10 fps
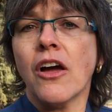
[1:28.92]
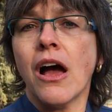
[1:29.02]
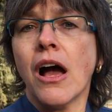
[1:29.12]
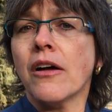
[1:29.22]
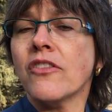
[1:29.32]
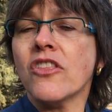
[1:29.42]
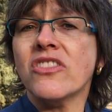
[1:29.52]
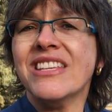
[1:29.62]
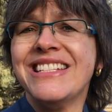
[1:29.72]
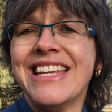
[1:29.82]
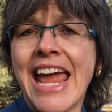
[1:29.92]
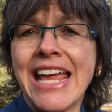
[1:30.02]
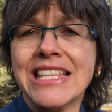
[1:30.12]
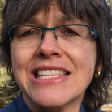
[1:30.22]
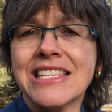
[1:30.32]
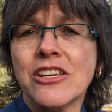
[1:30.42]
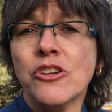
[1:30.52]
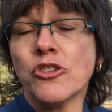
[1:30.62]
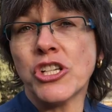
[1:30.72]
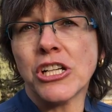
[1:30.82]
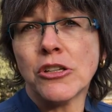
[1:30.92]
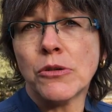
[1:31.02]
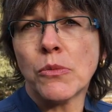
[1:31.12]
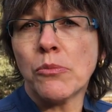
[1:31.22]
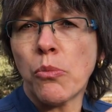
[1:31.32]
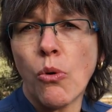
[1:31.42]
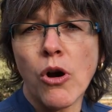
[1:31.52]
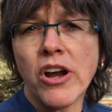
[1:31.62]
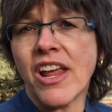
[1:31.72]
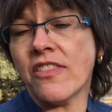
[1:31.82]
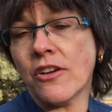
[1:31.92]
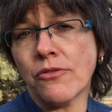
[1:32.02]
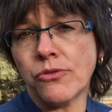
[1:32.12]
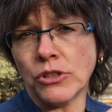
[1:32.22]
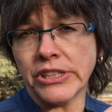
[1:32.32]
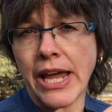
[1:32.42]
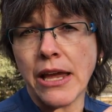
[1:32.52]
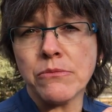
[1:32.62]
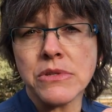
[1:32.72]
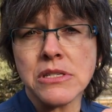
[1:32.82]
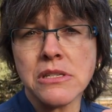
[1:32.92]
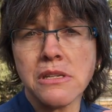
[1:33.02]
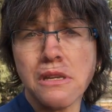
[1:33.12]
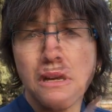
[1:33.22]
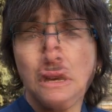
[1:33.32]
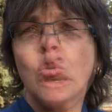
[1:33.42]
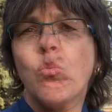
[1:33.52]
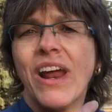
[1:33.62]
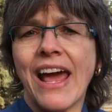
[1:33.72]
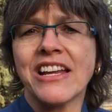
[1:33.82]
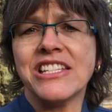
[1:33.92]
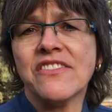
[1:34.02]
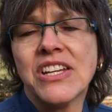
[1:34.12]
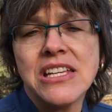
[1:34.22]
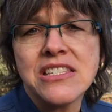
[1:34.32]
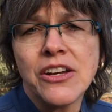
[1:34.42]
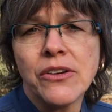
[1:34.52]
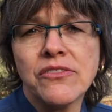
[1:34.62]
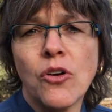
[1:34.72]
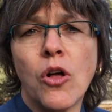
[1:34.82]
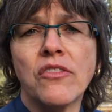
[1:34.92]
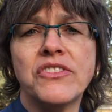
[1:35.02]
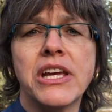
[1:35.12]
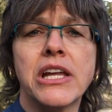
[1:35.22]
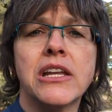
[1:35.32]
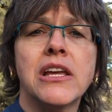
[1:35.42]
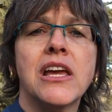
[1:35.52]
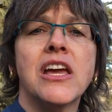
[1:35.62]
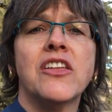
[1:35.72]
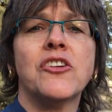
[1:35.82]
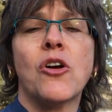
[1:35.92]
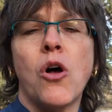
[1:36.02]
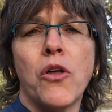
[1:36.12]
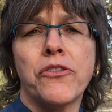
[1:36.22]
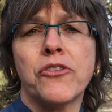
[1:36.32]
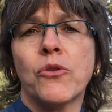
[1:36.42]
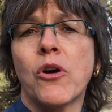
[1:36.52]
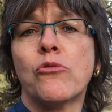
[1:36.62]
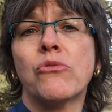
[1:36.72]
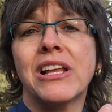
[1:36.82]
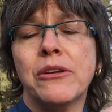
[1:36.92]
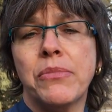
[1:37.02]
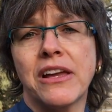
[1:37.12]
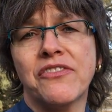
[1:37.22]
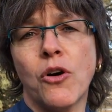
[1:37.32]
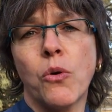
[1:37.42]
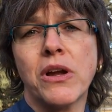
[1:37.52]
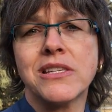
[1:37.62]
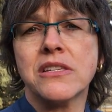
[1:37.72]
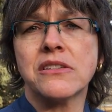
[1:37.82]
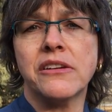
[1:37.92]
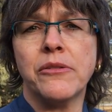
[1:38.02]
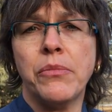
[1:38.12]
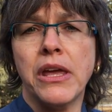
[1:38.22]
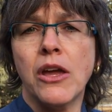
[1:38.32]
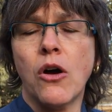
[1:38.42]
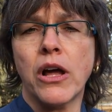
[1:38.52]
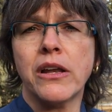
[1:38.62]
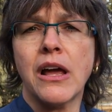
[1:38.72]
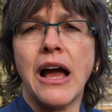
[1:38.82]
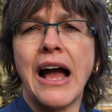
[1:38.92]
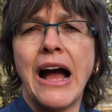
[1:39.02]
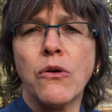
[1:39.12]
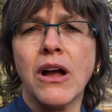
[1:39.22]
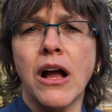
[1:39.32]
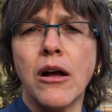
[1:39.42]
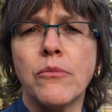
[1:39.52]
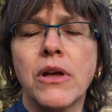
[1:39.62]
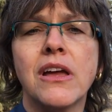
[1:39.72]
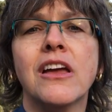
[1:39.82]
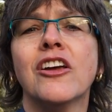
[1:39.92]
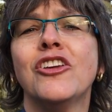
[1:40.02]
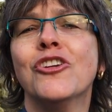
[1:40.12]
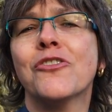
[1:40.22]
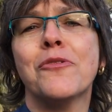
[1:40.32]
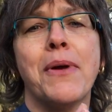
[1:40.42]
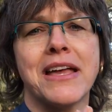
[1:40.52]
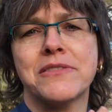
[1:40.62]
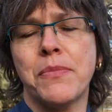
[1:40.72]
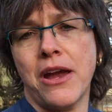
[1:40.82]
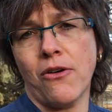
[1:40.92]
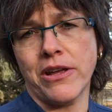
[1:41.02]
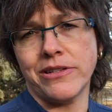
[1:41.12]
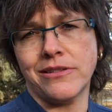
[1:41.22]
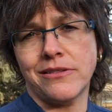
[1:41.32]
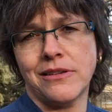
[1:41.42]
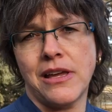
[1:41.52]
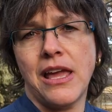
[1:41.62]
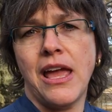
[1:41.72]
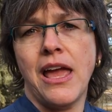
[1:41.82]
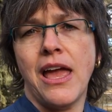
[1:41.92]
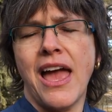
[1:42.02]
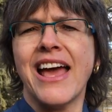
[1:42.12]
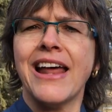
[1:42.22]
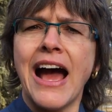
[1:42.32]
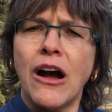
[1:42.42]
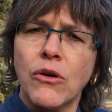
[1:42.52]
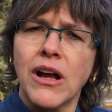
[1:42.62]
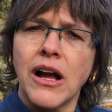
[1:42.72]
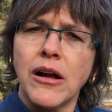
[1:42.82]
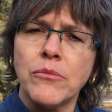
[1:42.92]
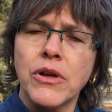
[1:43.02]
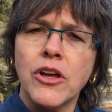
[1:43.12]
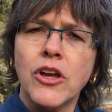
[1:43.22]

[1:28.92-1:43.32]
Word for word: uh, the dates your children were born and their full names, you know, what activities they're involved in. They're also a really big focus is going to be on how come you're the best parent and how come